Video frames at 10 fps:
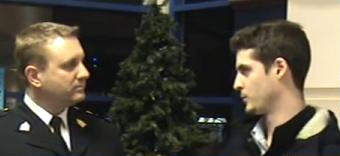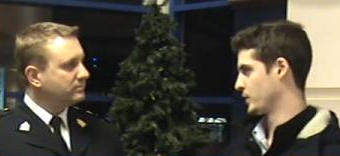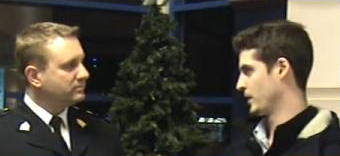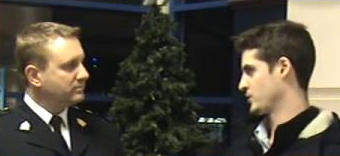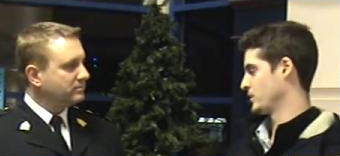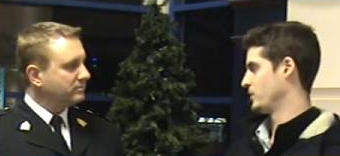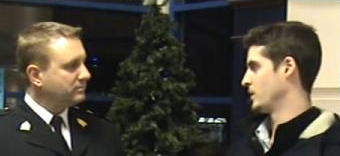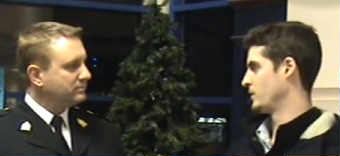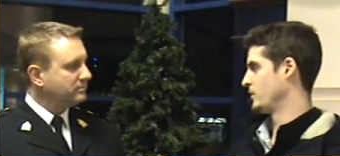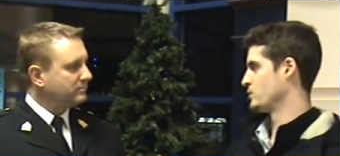Speaker 1: protection of
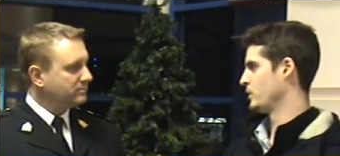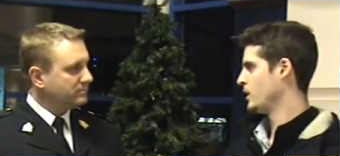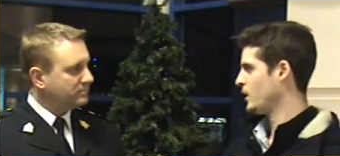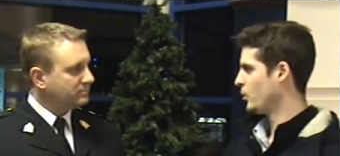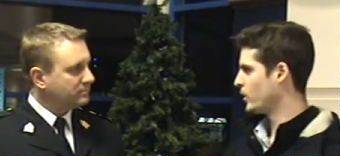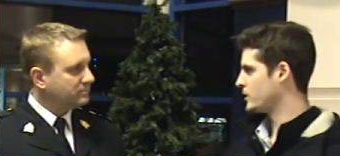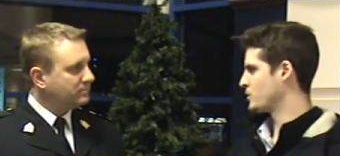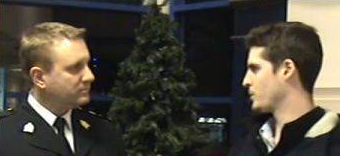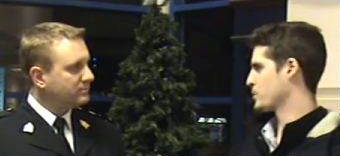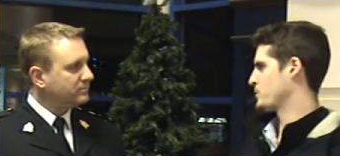the individual. What
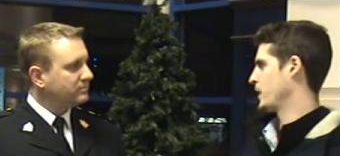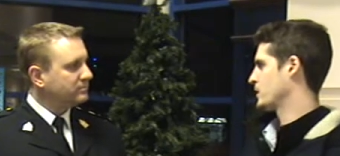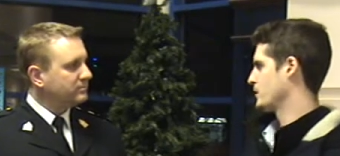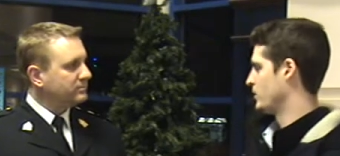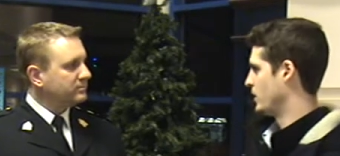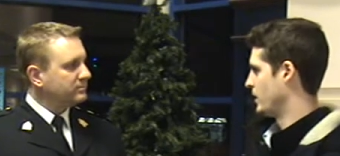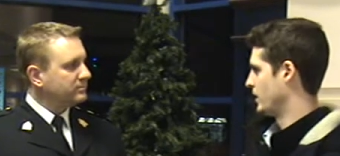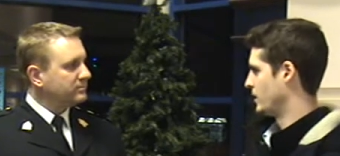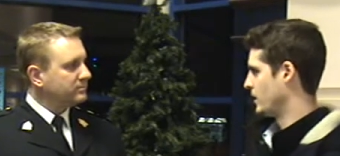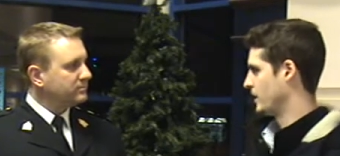is your perspective
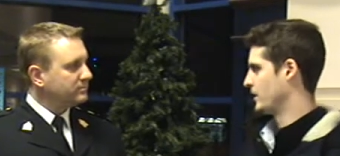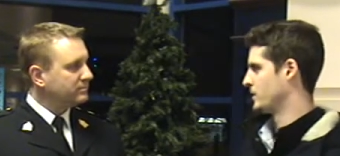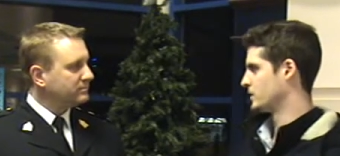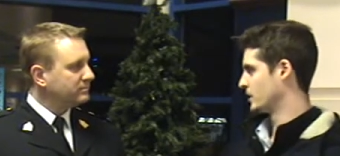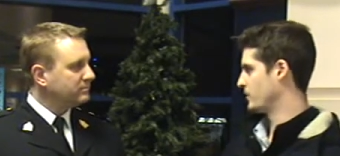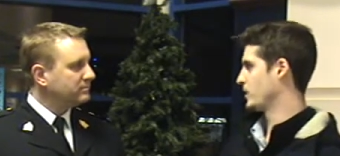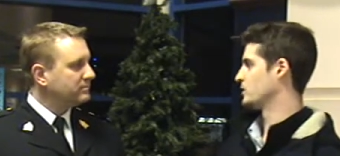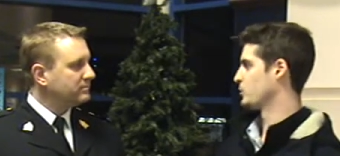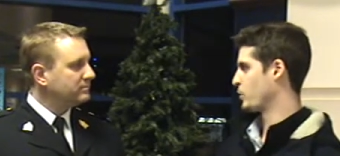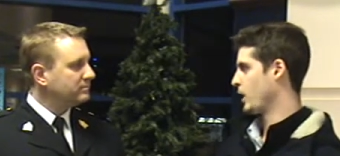on uh, the
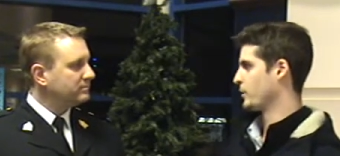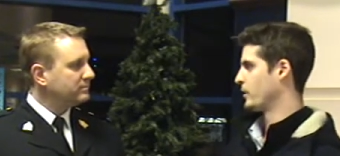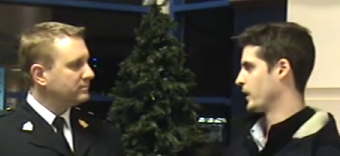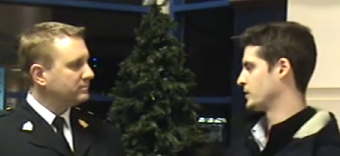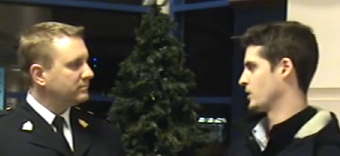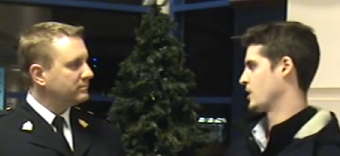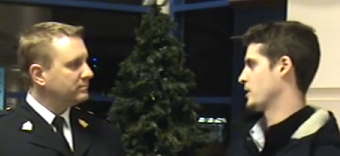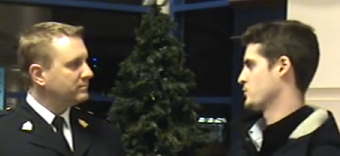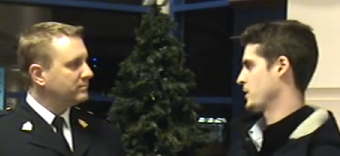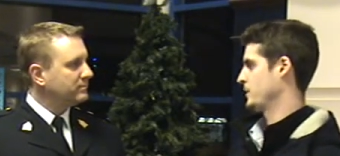significance of property rights in our
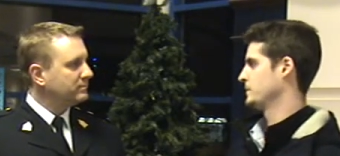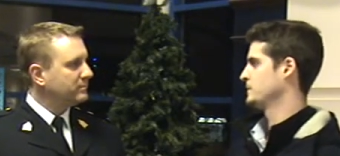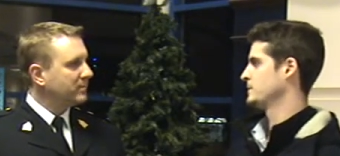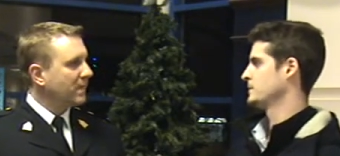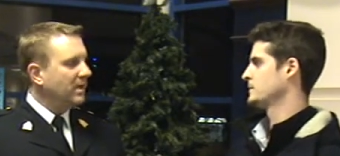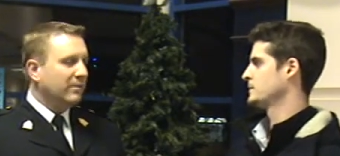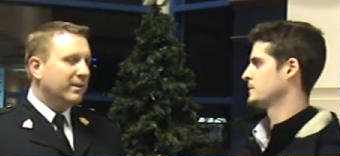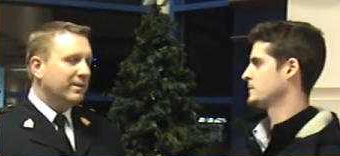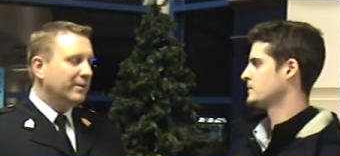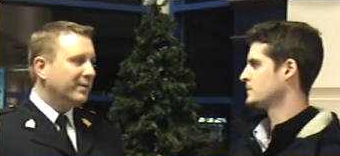country?
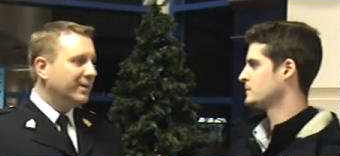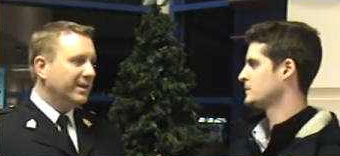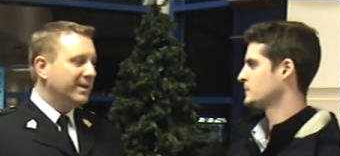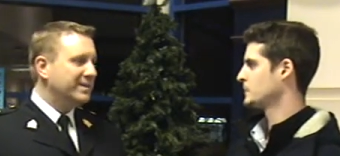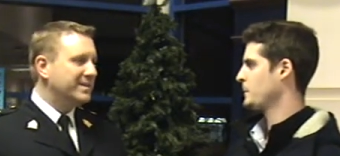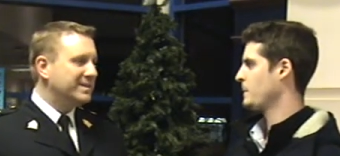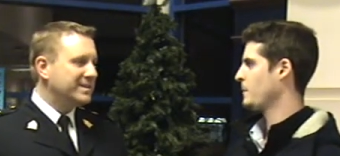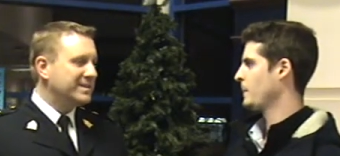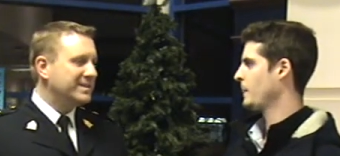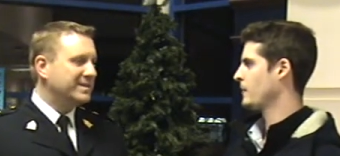
Speaker 2: Well, you know, it, it
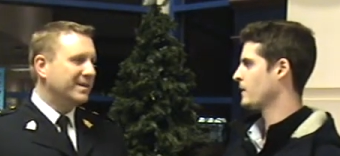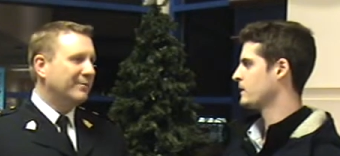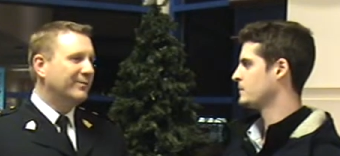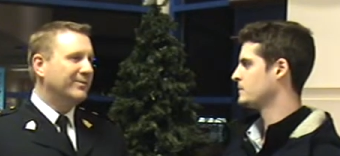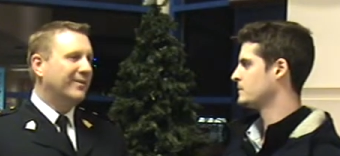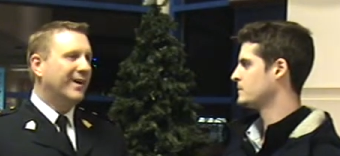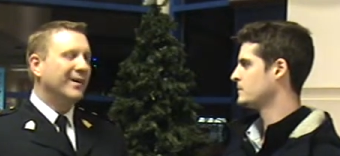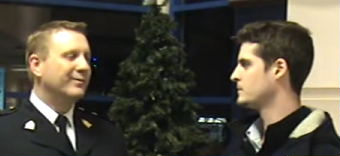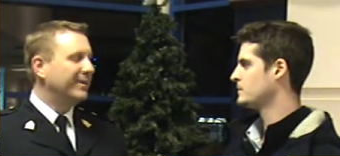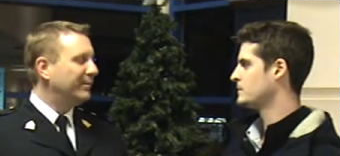doesn't come
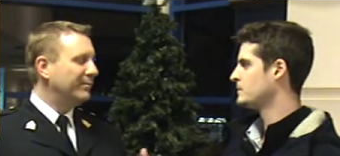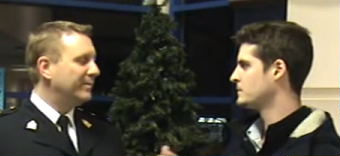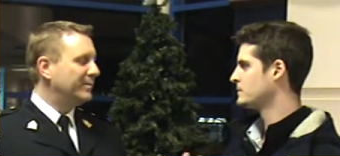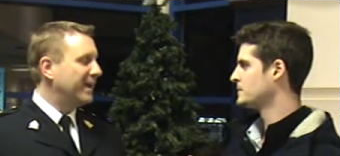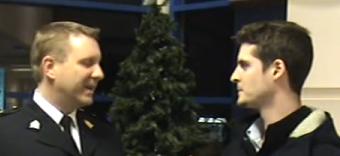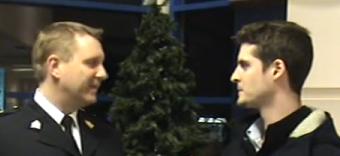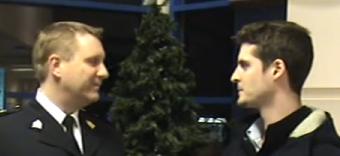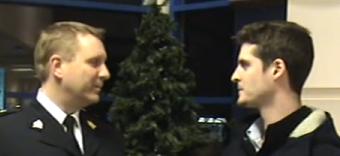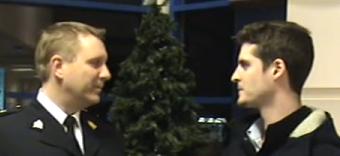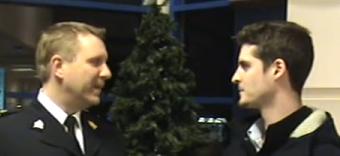far from back
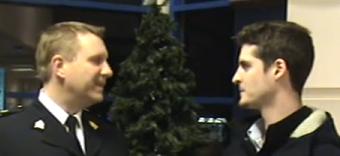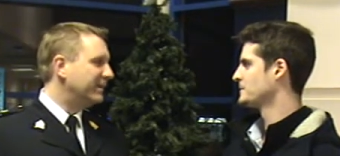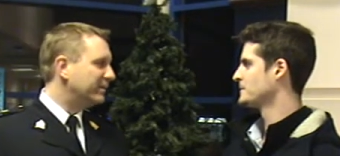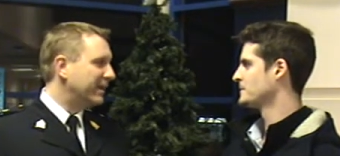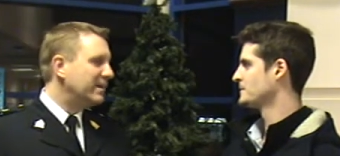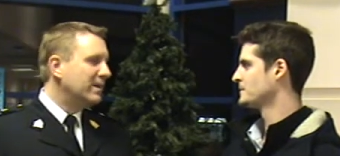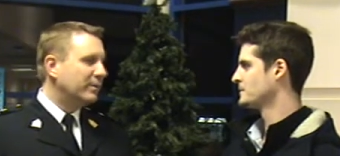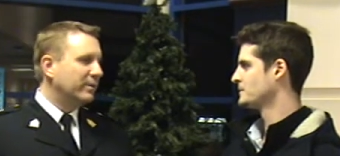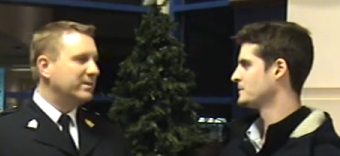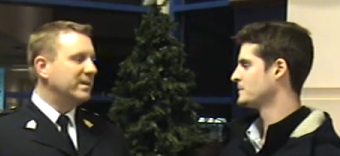in from England, right?
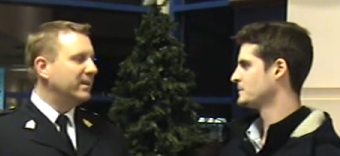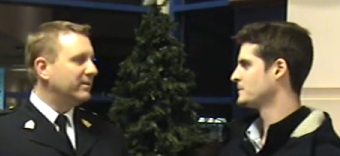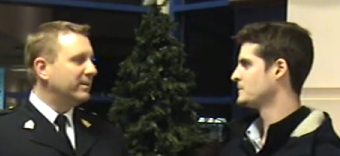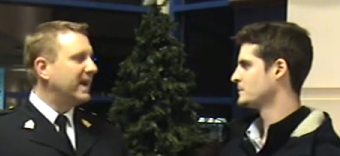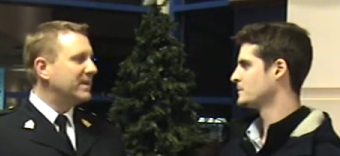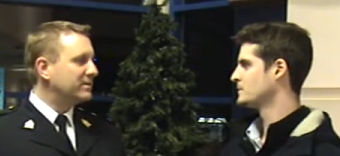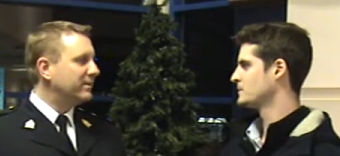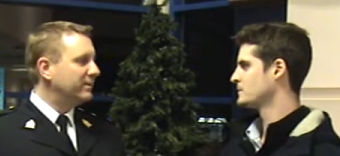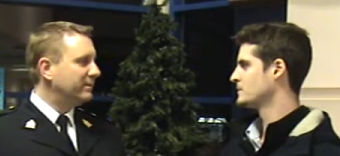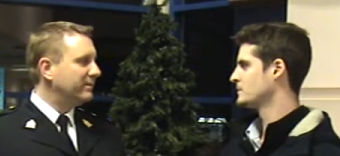Let's say you a
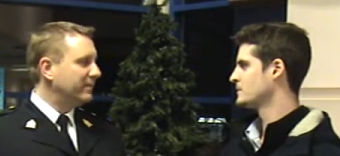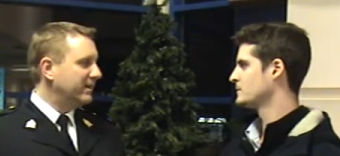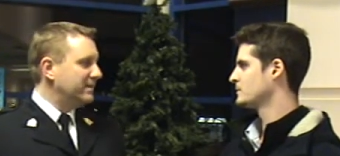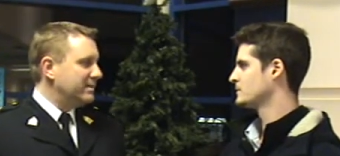Castle is